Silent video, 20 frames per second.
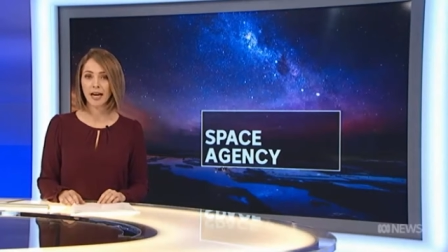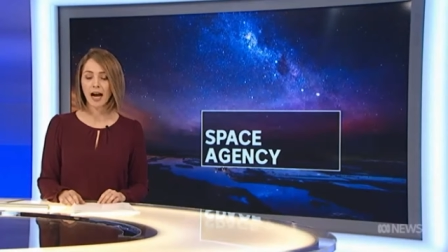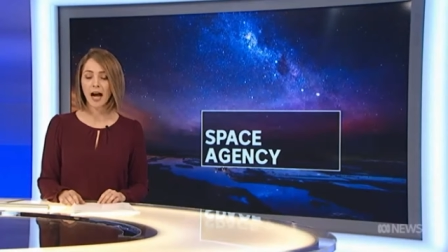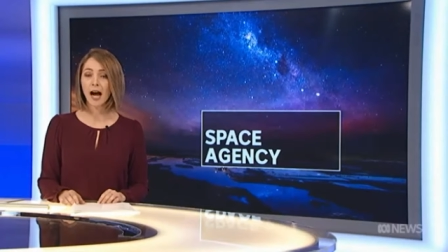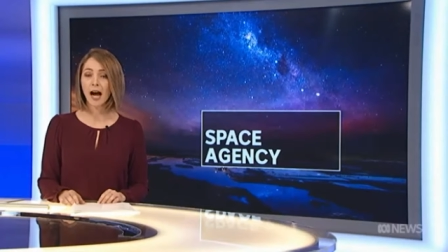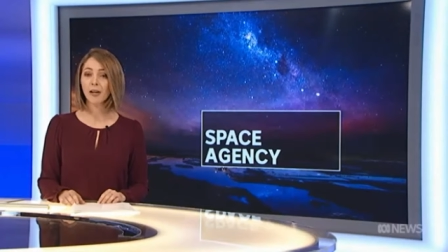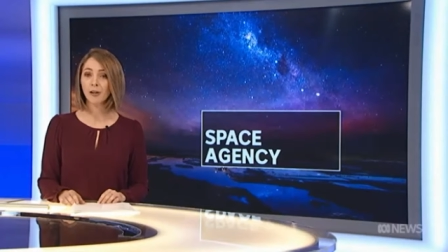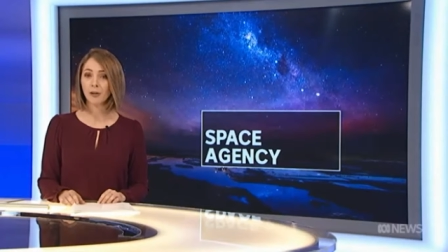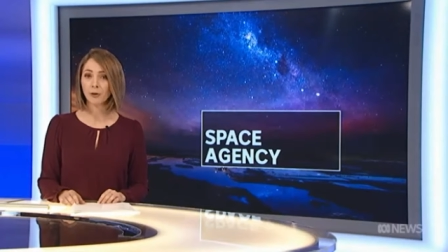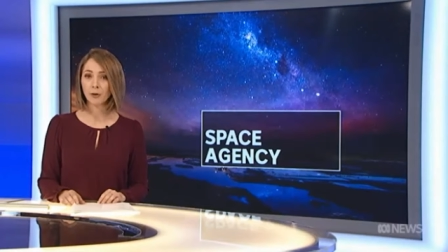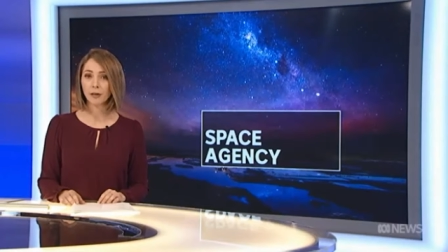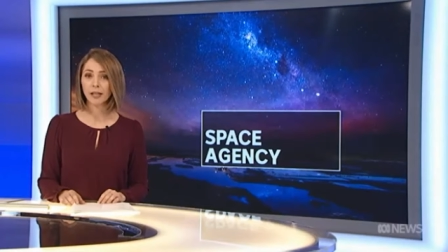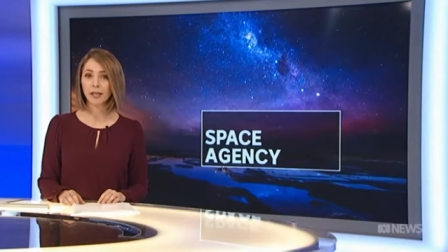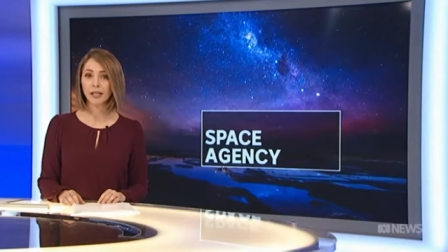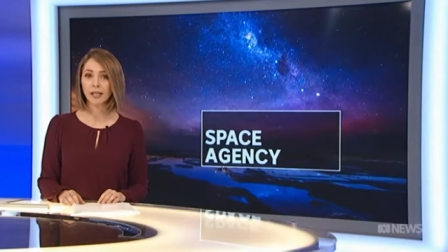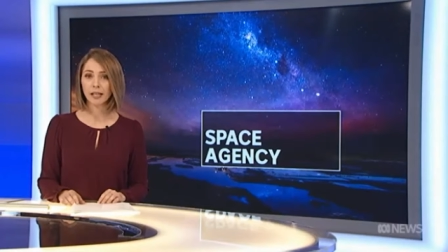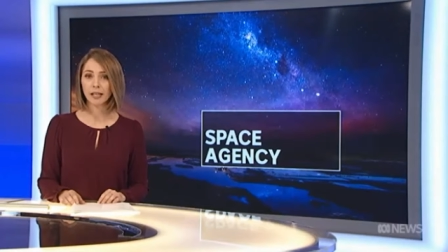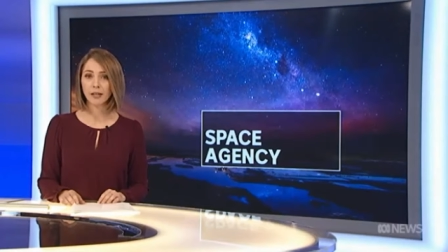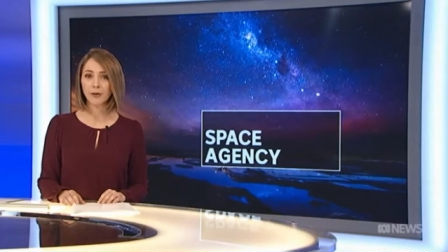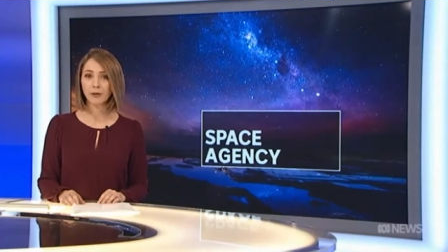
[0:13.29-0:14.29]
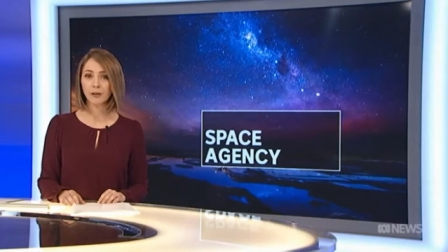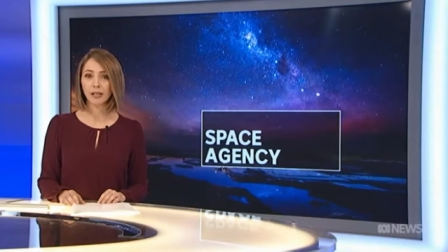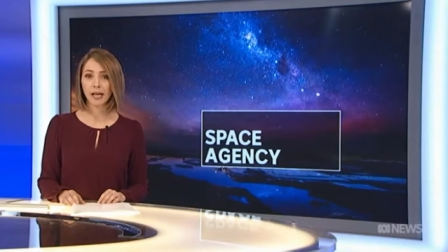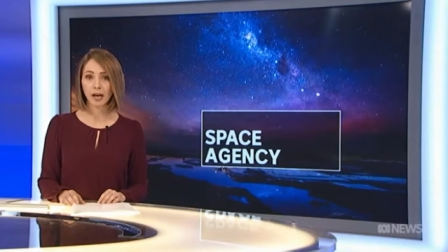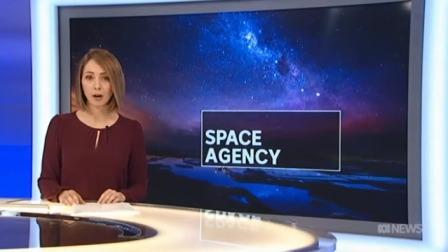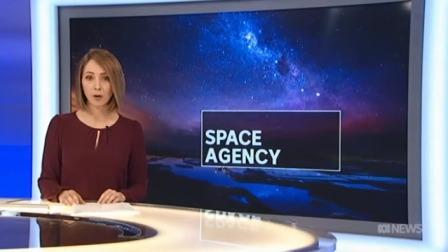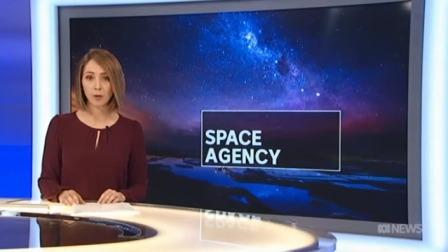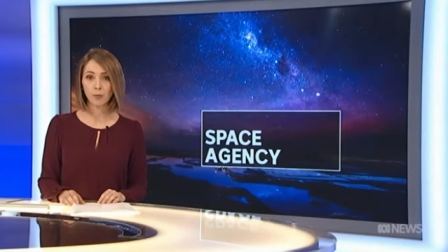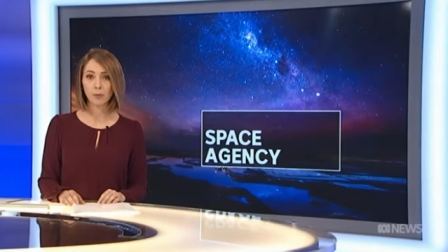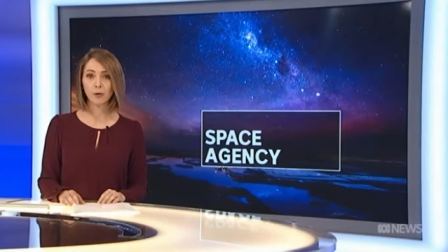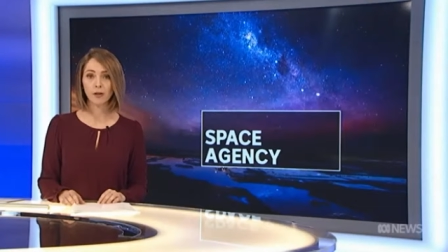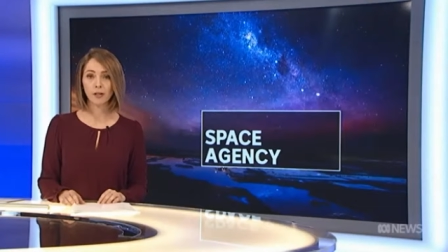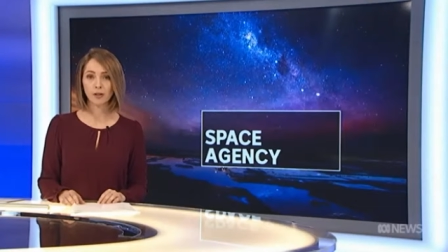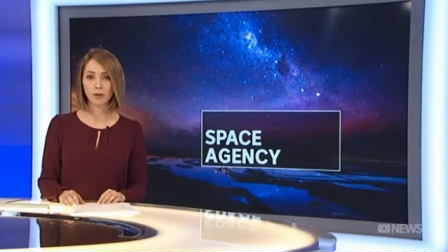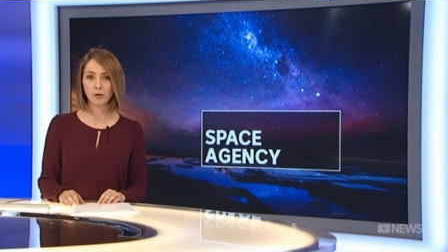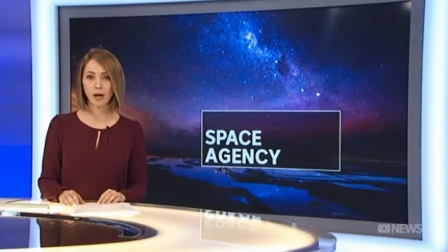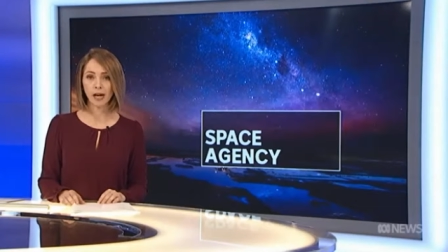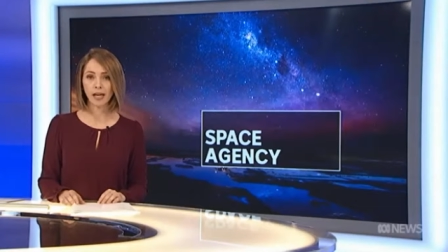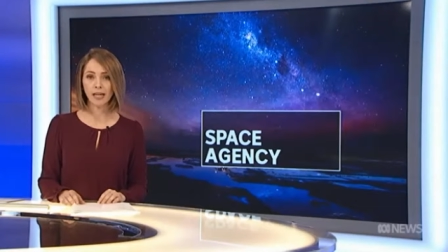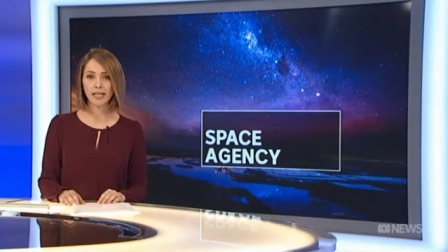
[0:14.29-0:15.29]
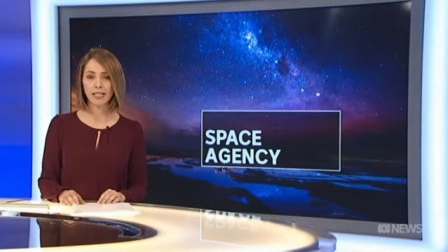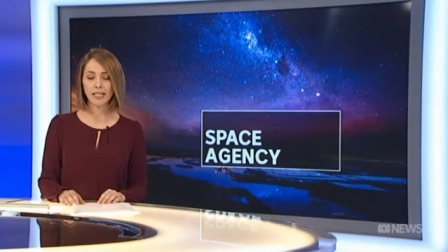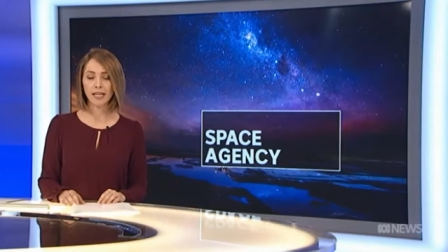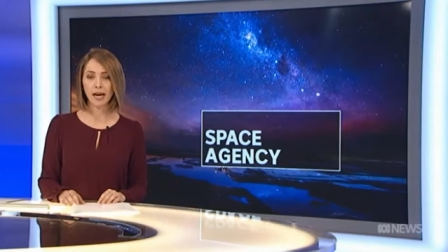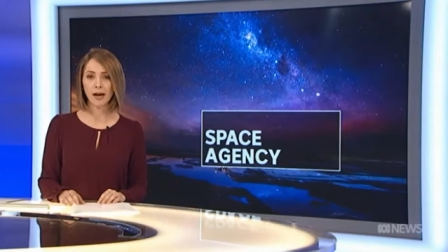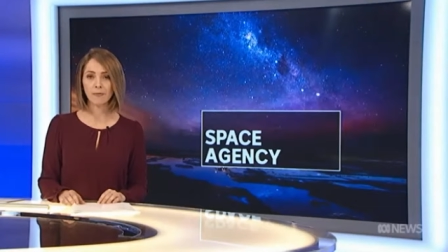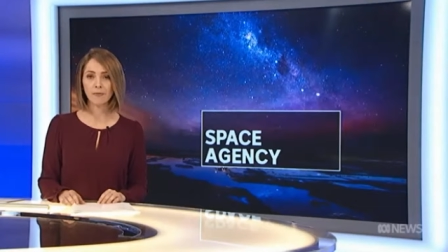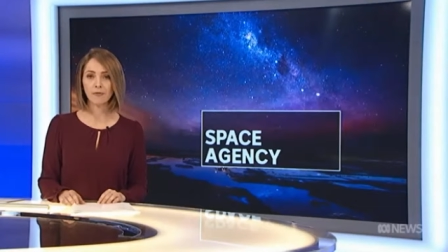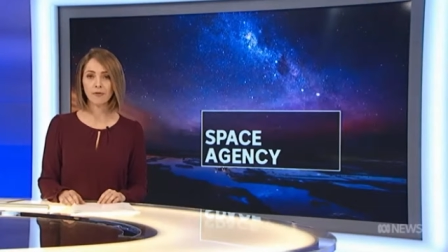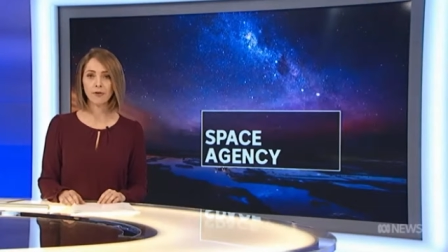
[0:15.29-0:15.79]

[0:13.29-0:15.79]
arguing it'll help Australia tap